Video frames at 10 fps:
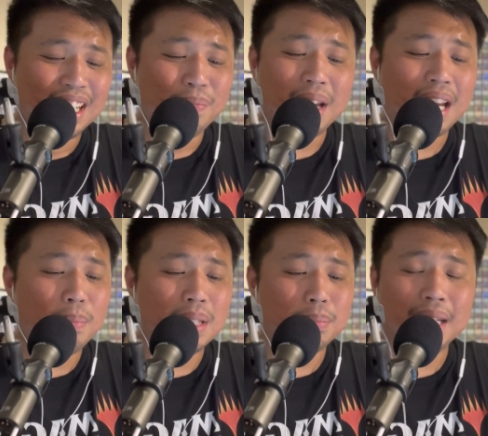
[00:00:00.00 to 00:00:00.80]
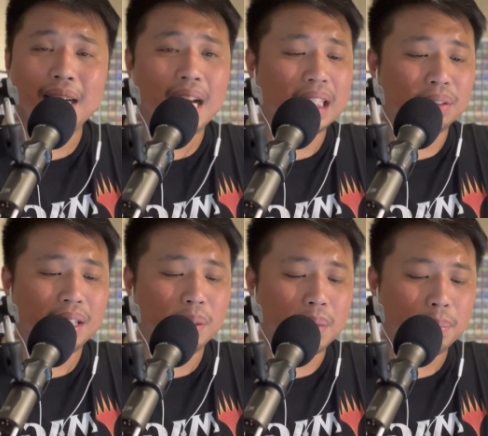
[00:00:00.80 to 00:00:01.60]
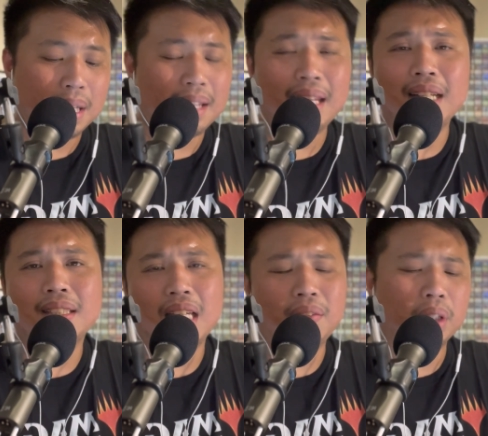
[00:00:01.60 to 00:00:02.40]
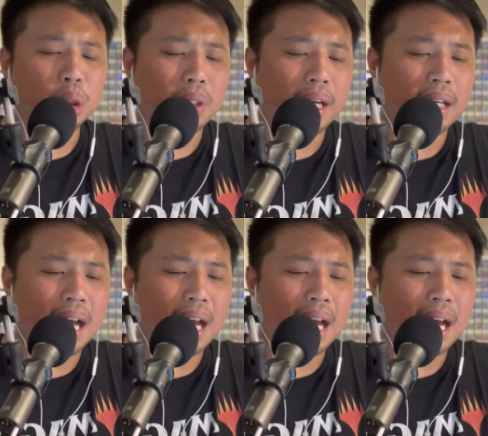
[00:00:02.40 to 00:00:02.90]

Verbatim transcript: man, I miss my Gaia's Cradle, man. But I think it's an even trade.